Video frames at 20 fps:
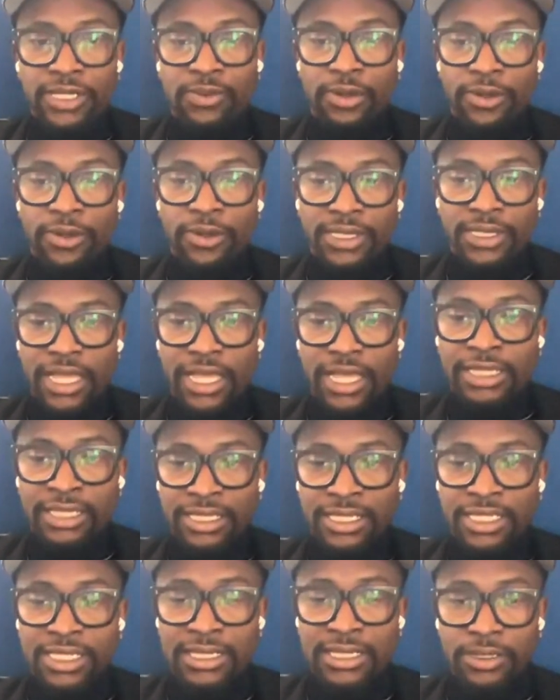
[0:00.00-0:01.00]
where it's like,
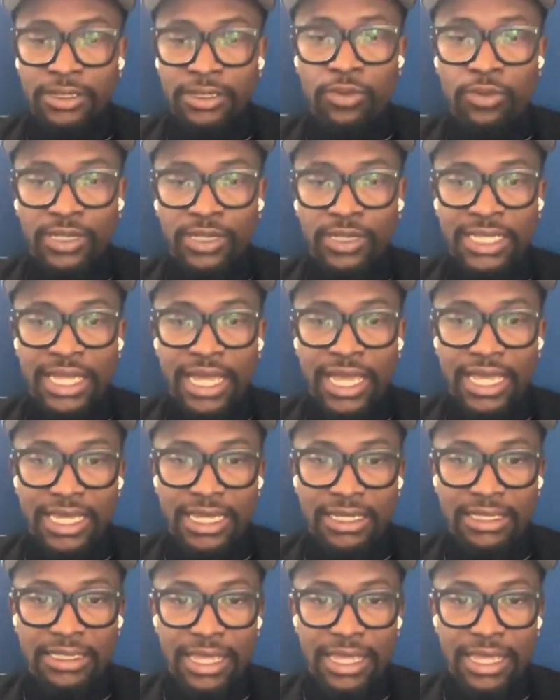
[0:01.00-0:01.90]
this is no mistake.